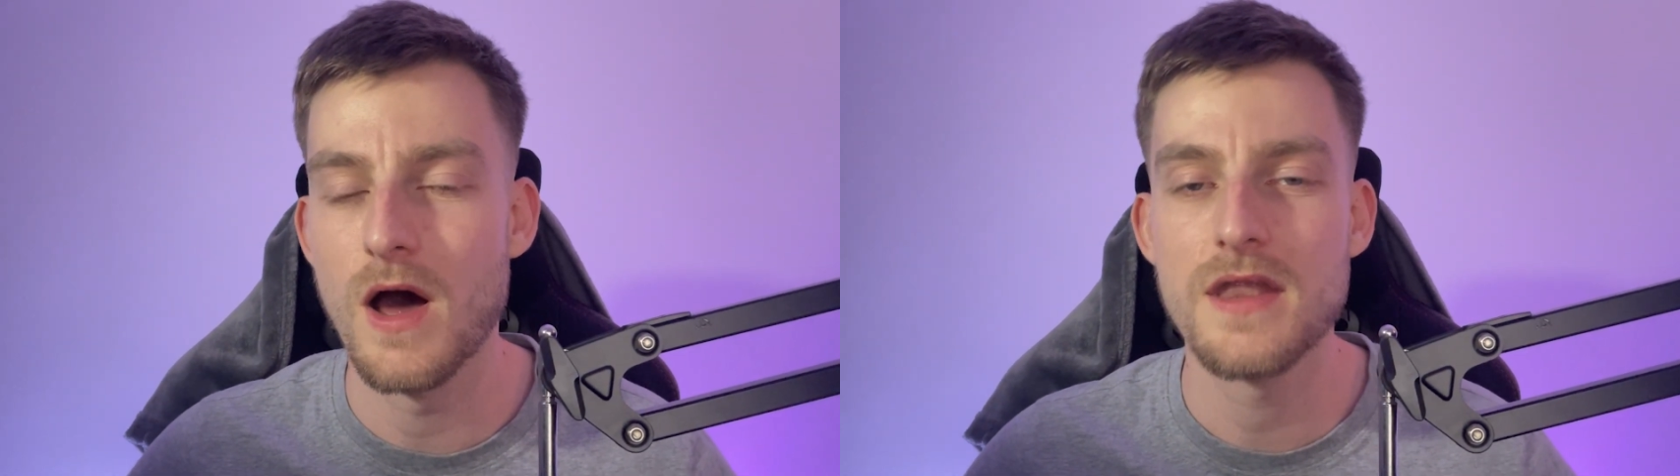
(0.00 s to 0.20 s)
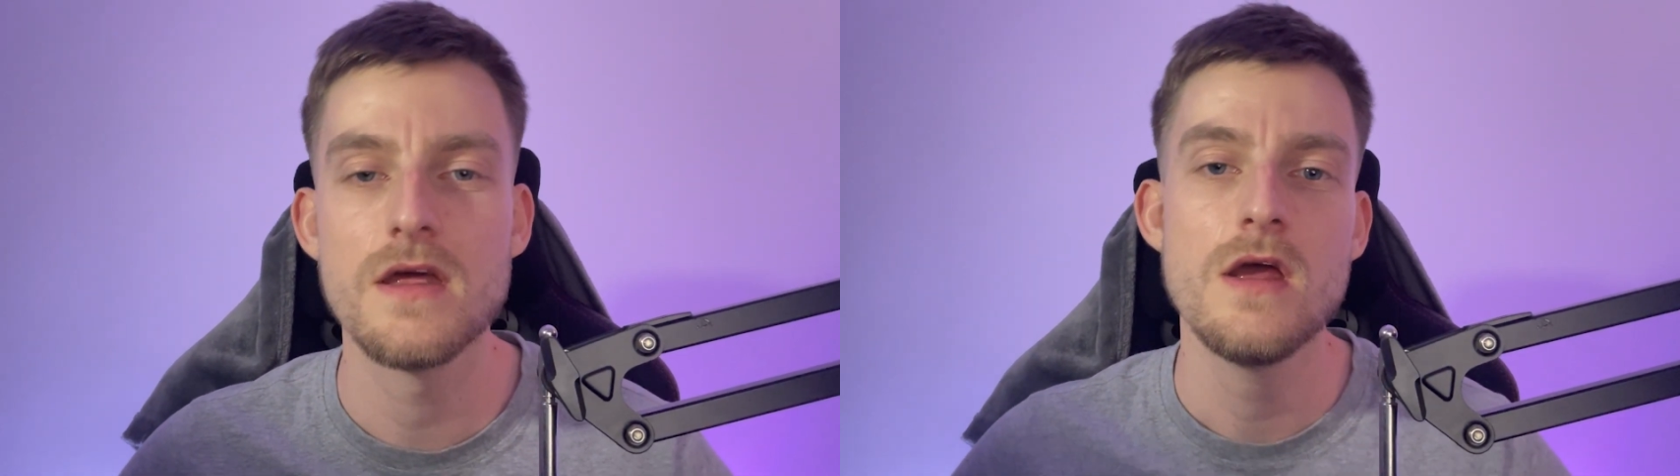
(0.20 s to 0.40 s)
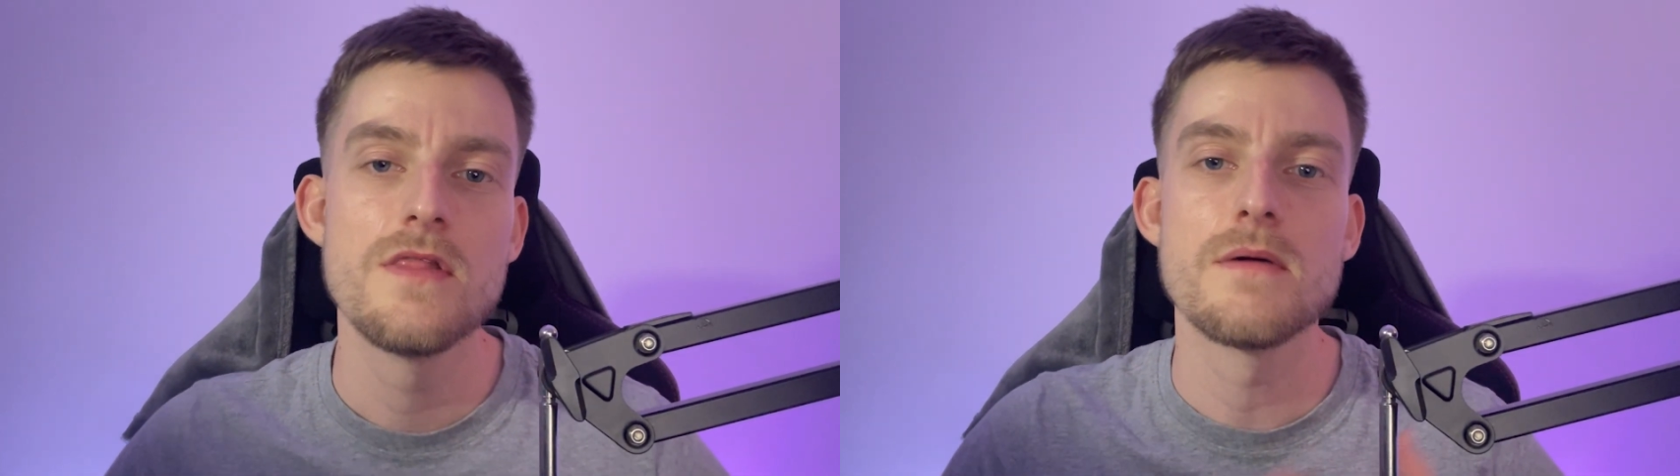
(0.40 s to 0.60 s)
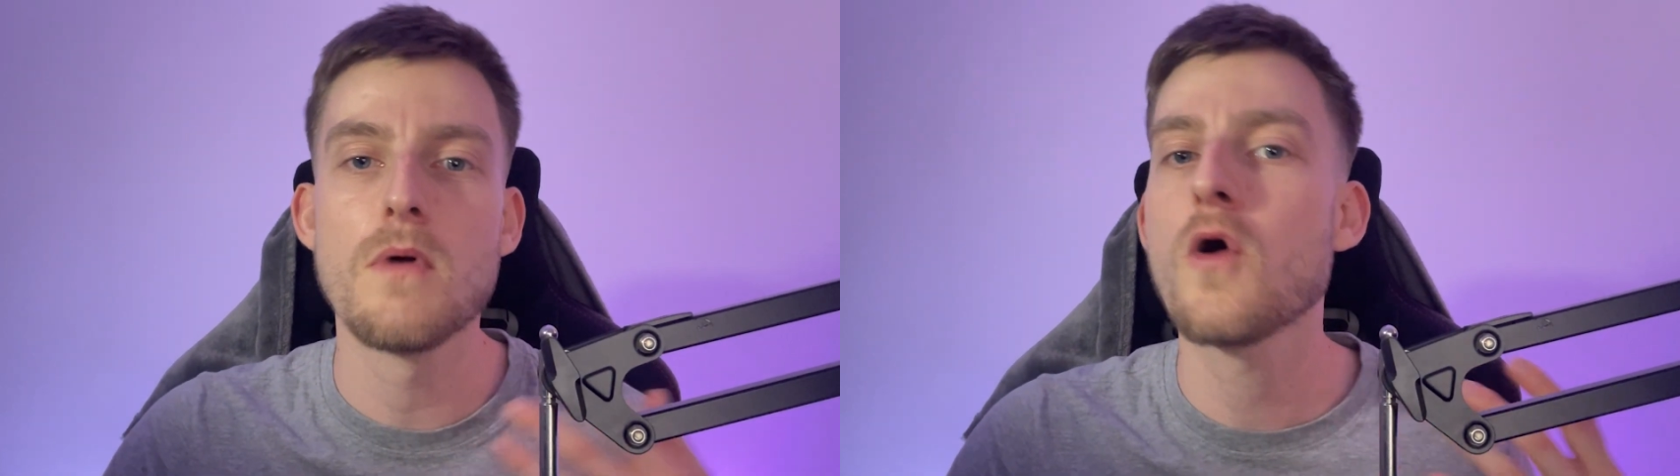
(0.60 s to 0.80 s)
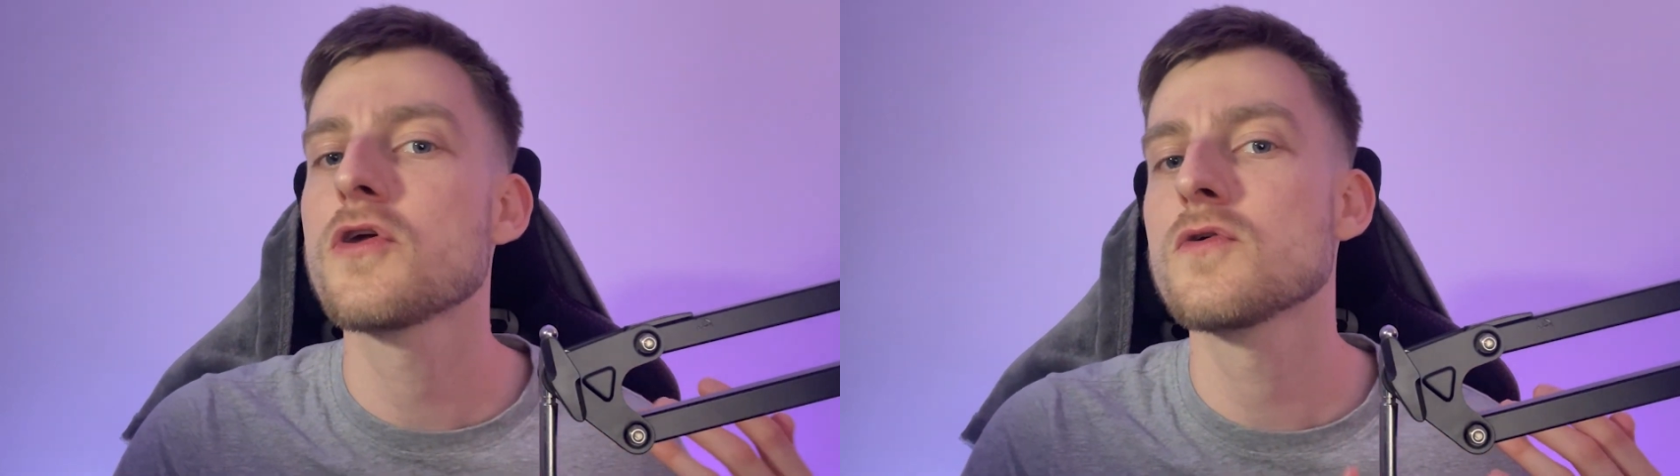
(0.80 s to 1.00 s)
and the
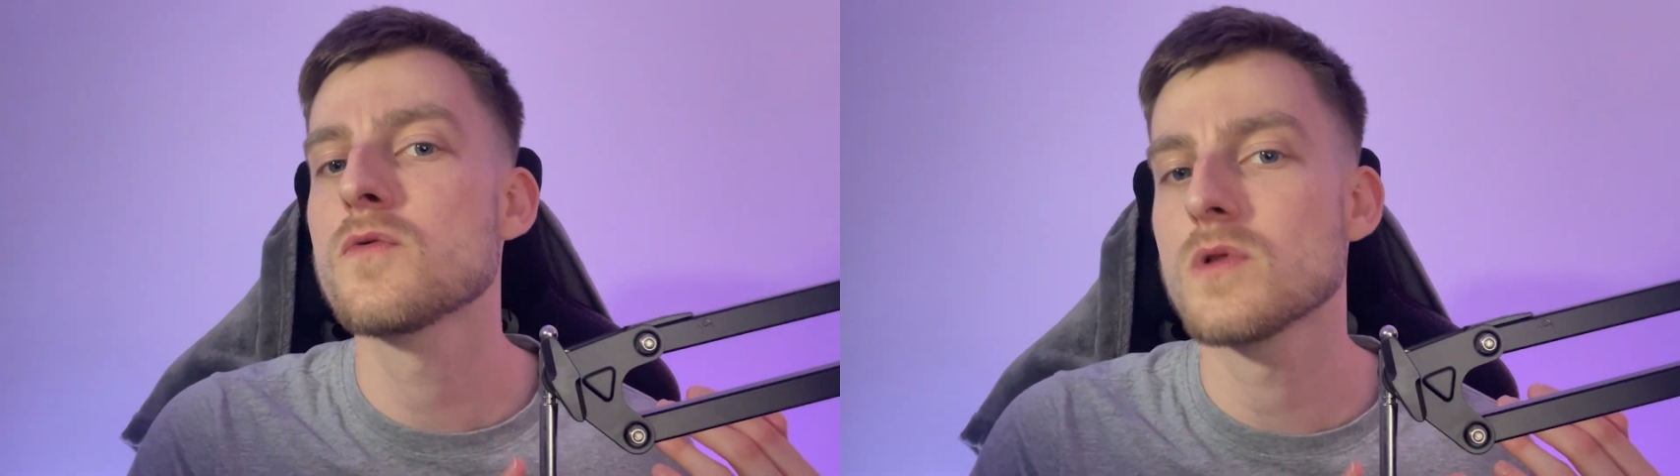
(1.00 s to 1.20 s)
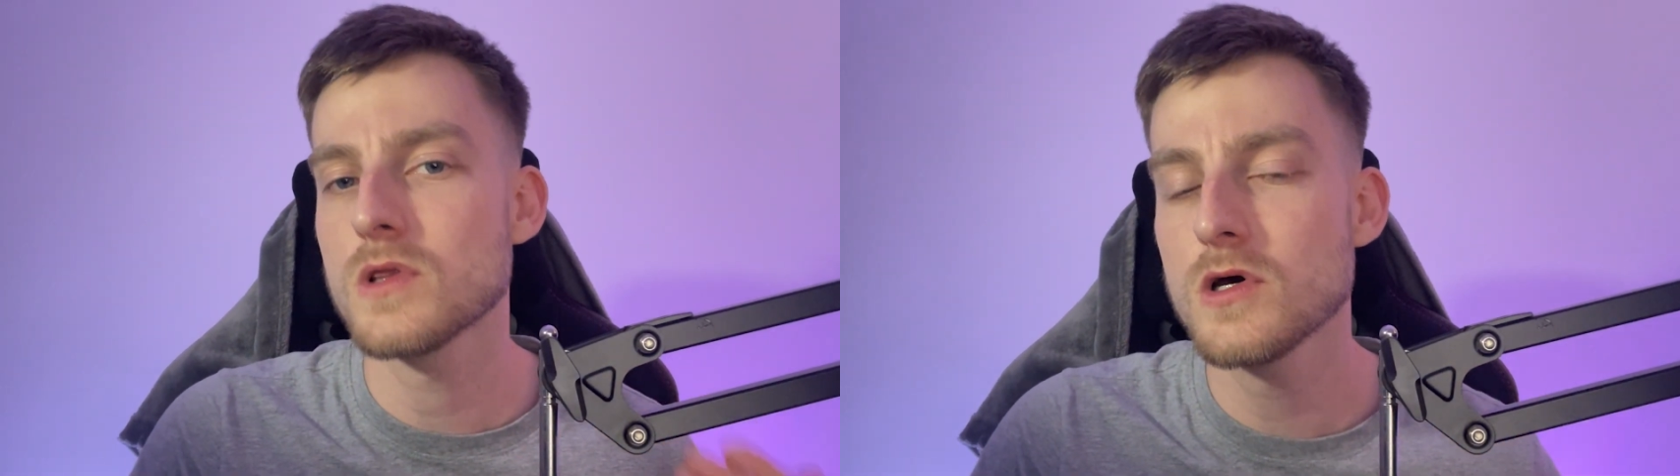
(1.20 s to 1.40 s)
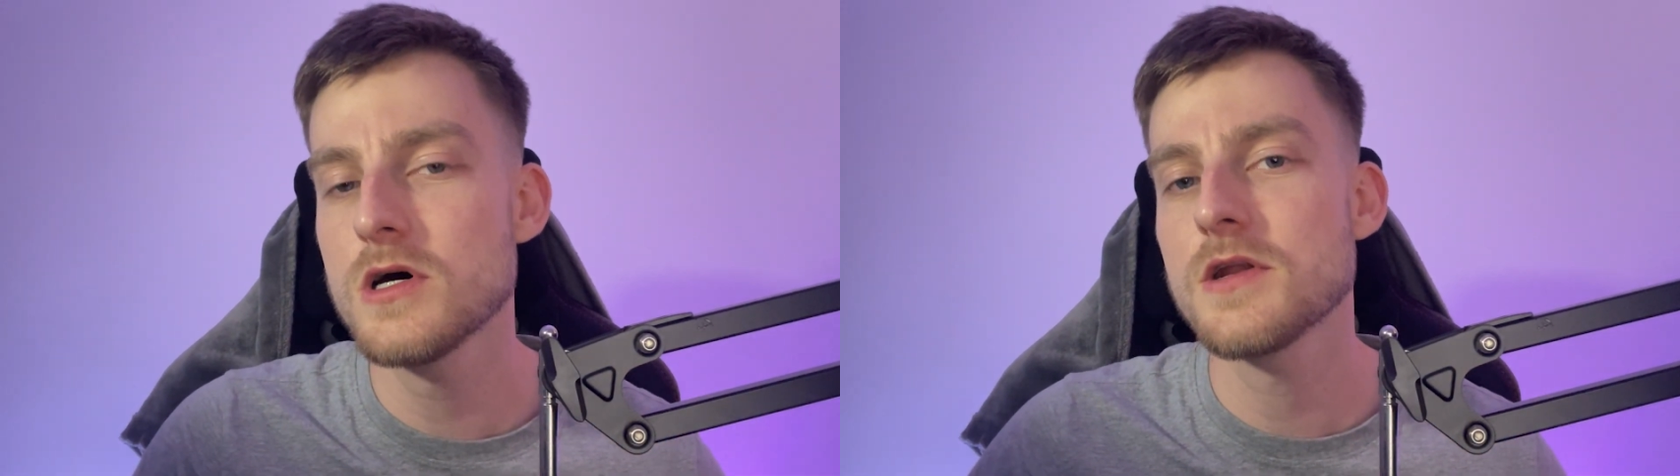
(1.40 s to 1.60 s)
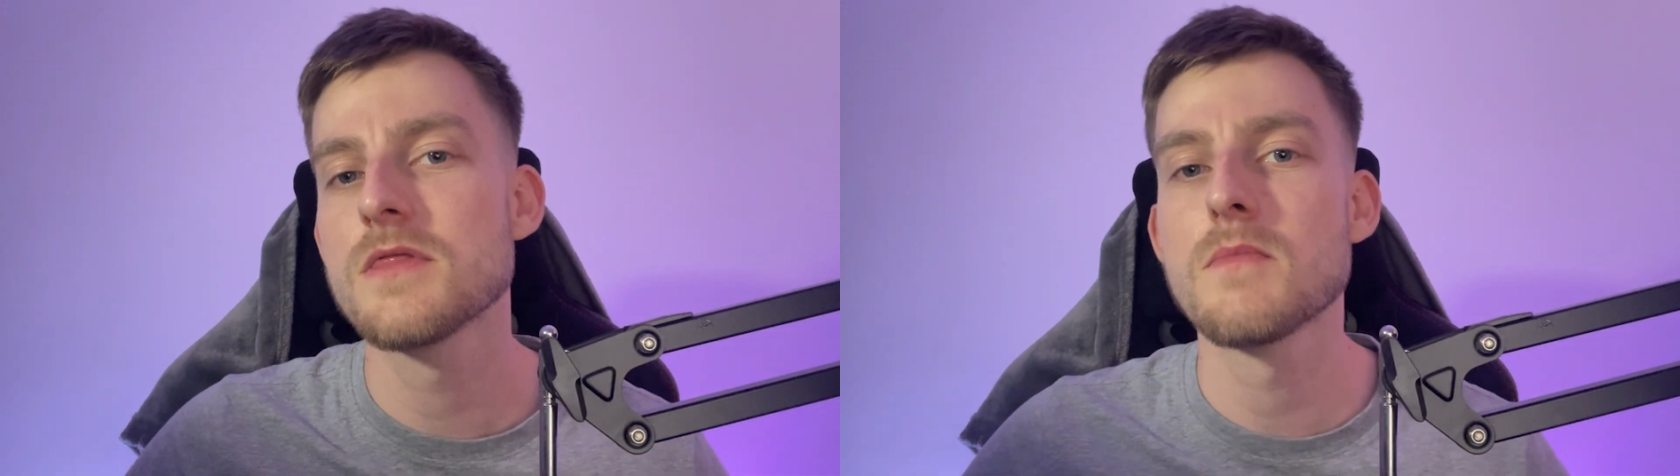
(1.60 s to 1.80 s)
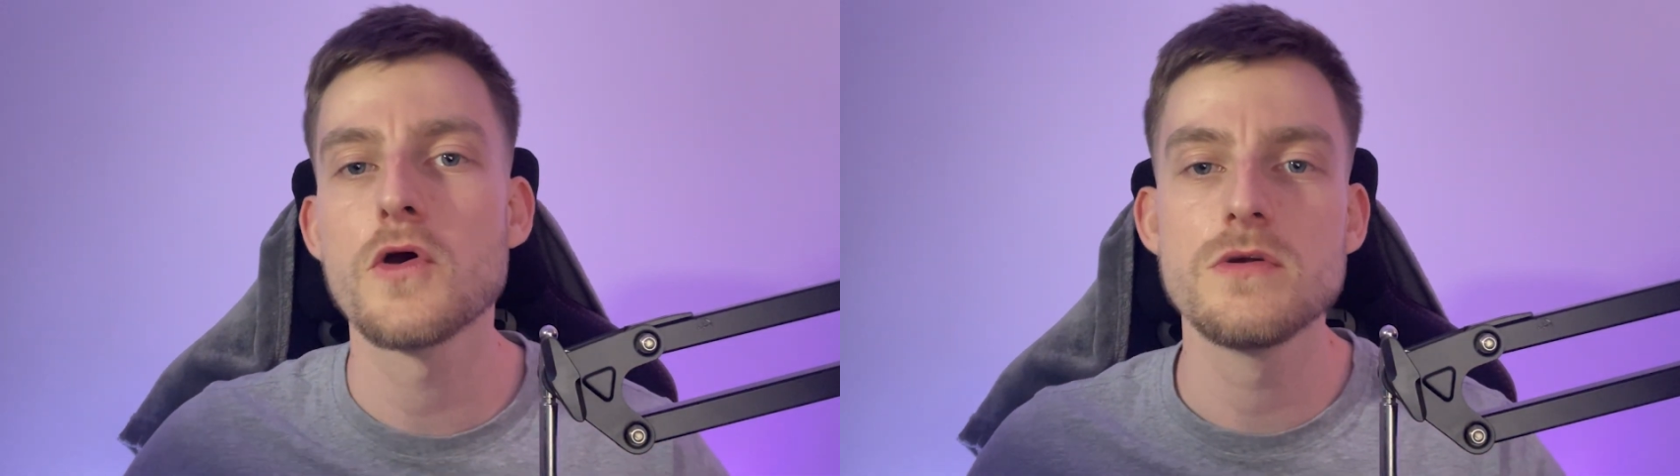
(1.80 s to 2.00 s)
more you learn and
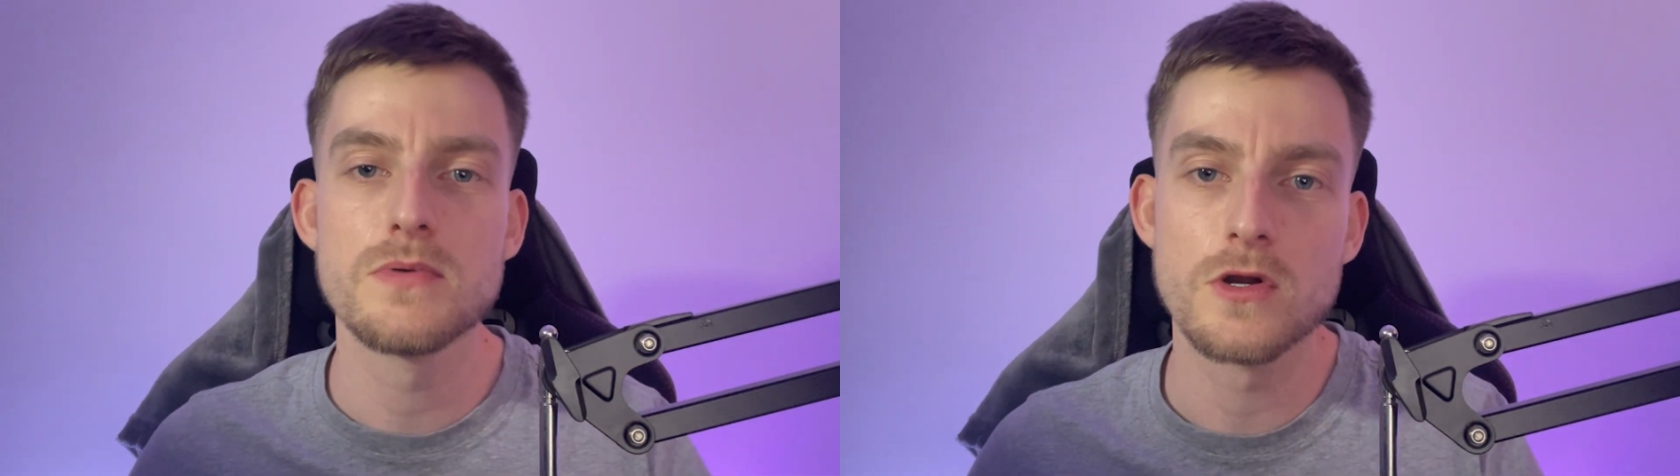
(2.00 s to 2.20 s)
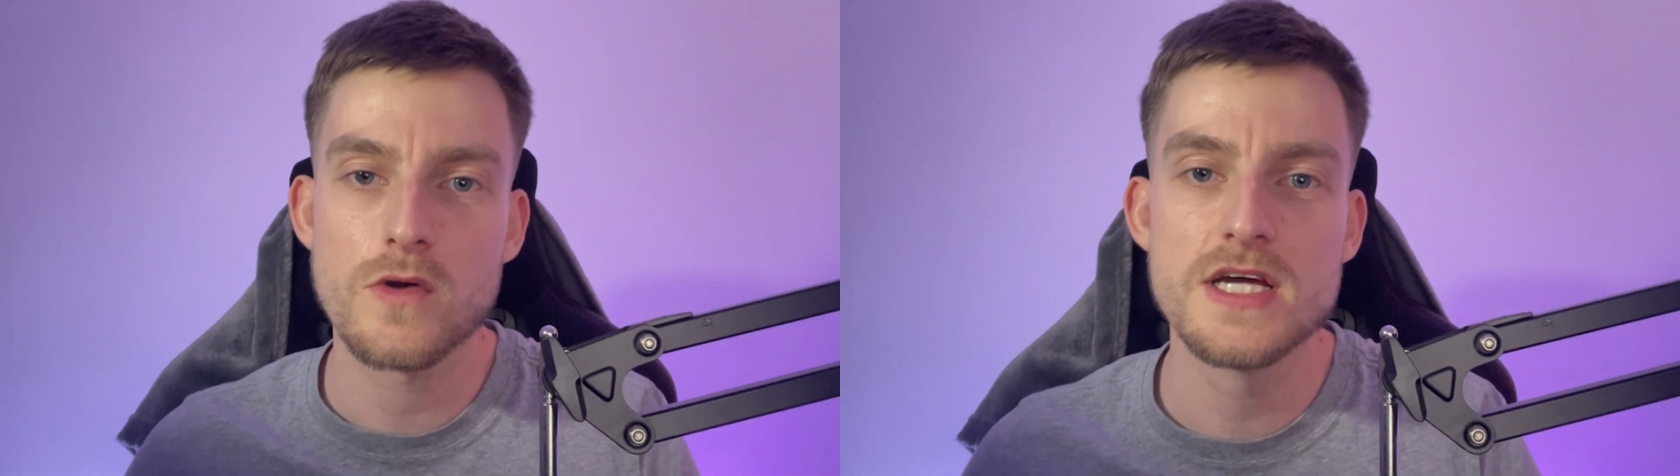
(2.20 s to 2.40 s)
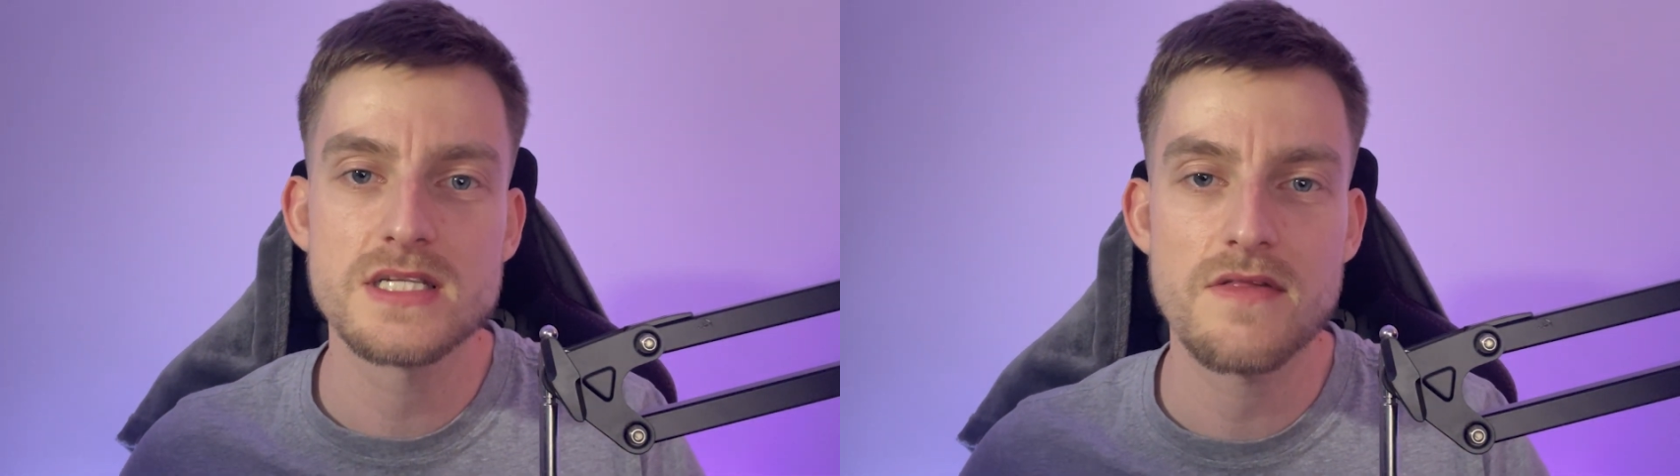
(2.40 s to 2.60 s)
the more you progress,